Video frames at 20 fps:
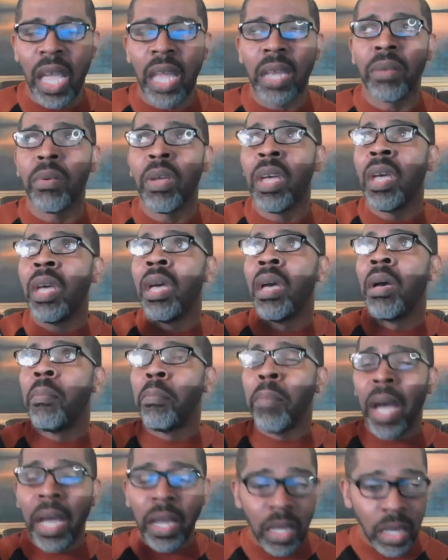And
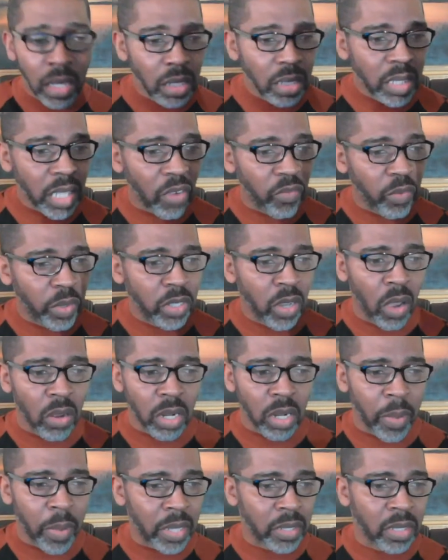my goodness, have we
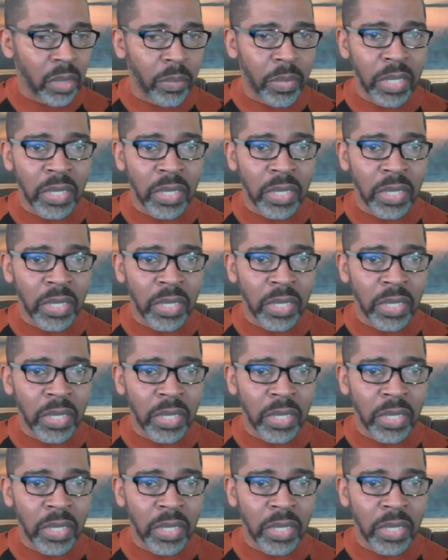talked about some